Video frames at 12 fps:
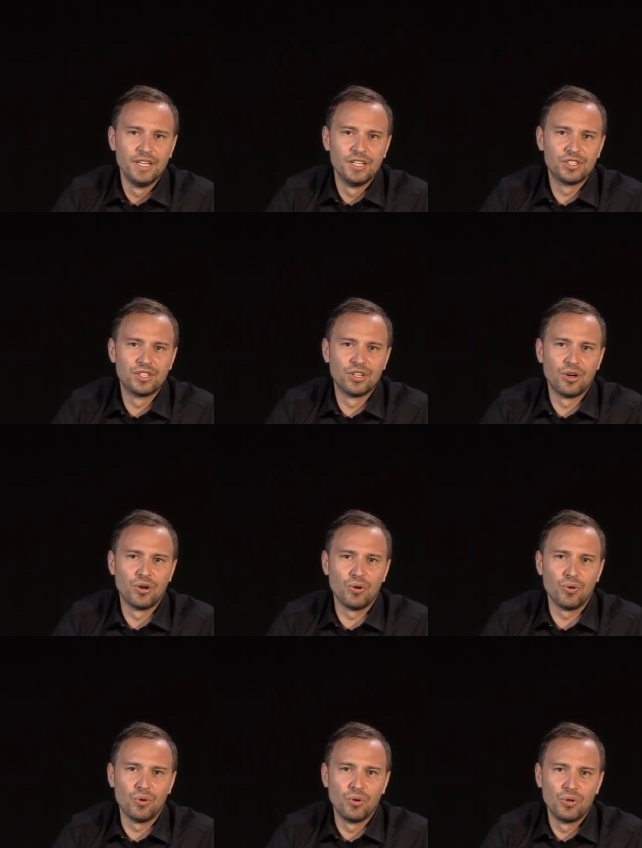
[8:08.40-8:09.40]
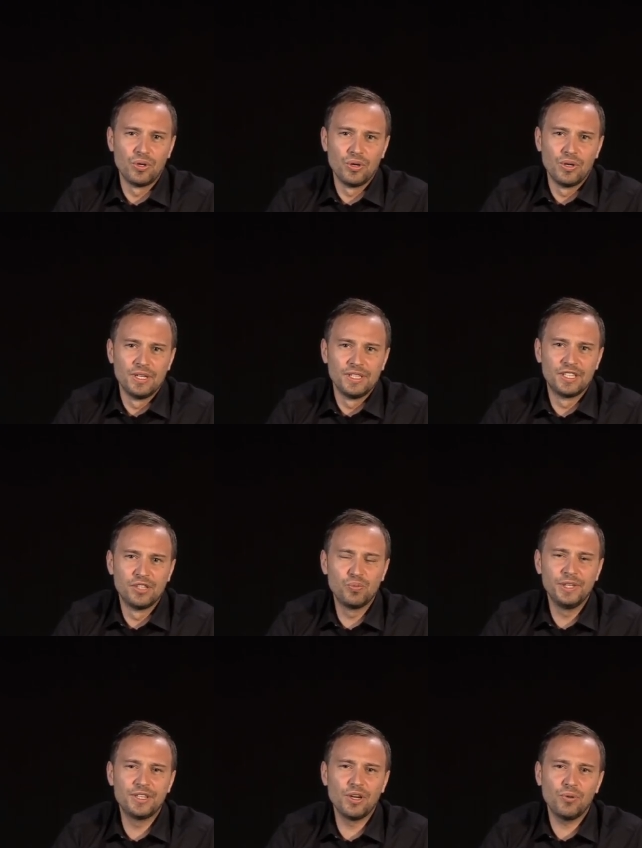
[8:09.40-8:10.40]
So since
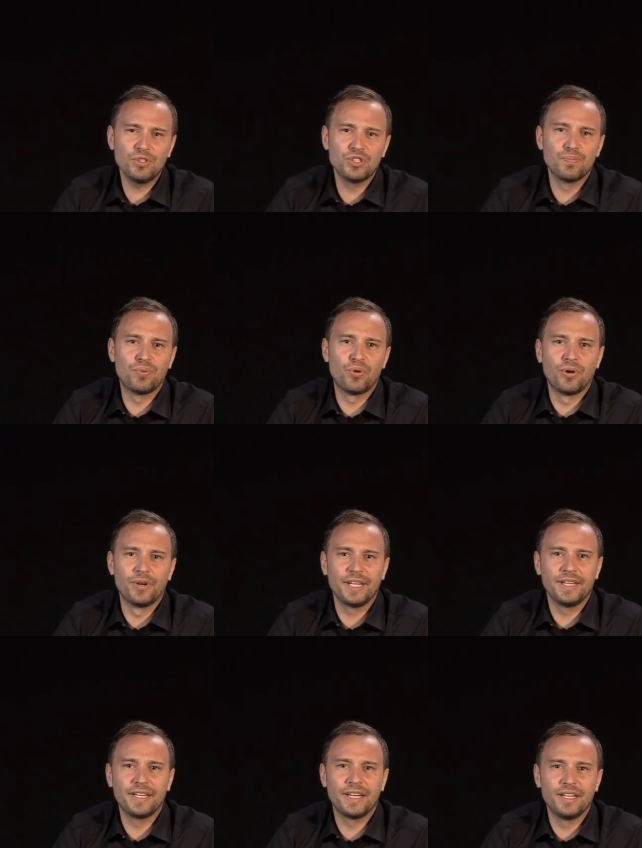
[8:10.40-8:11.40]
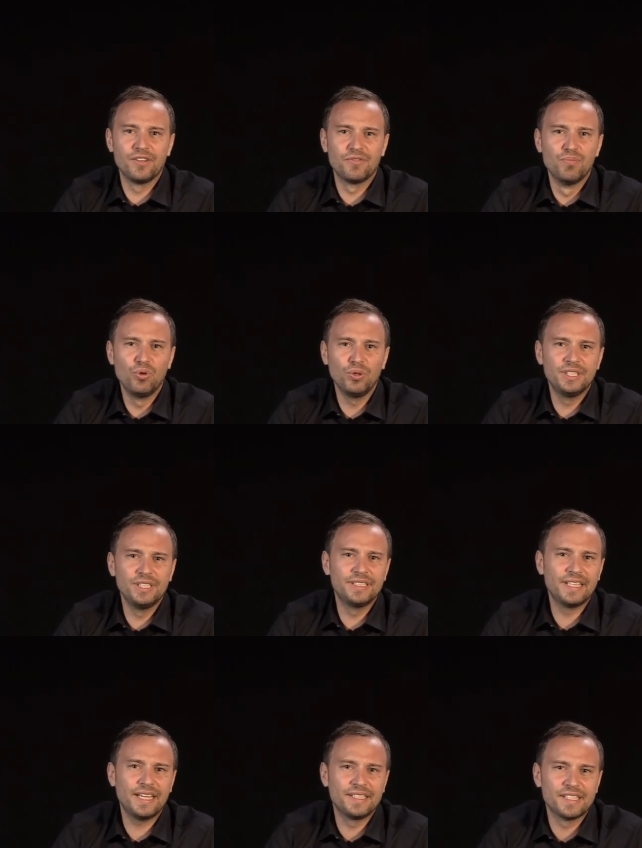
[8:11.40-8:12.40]
we don't support any kind of
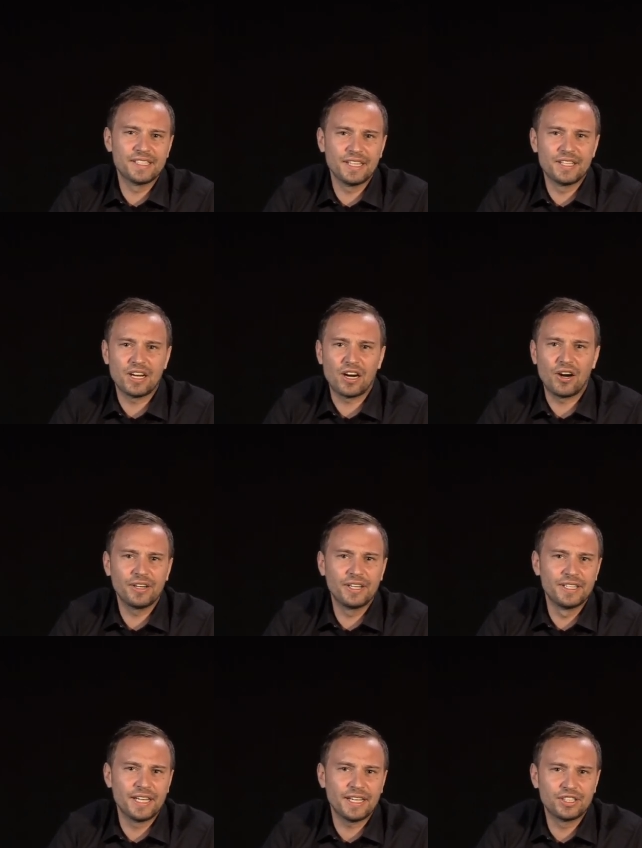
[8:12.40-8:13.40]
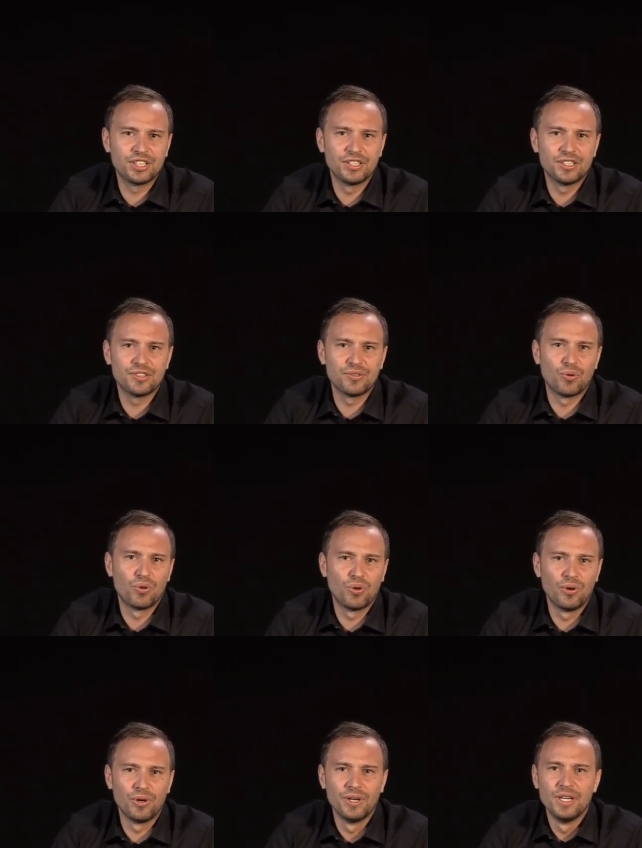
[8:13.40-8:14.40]
multi-data center architectures
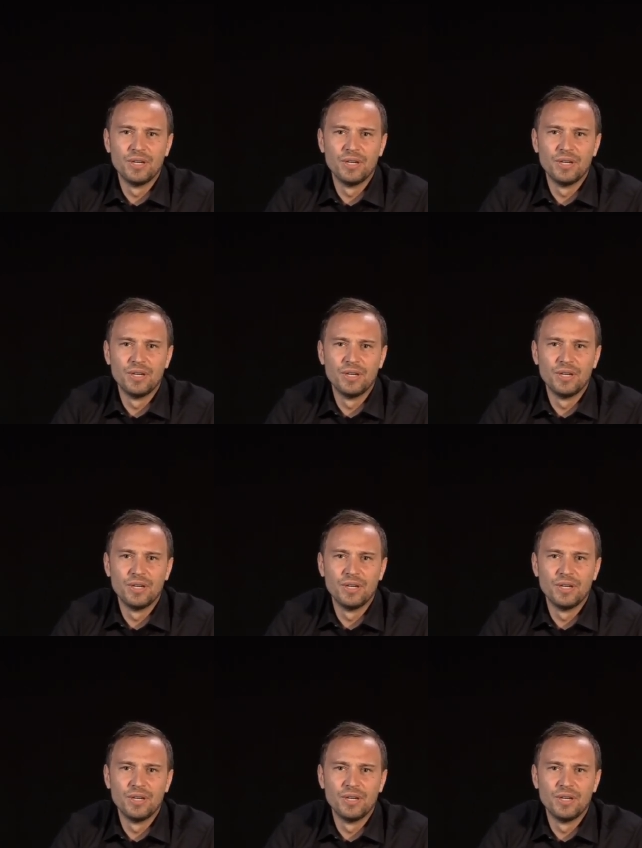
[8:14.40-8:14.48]
or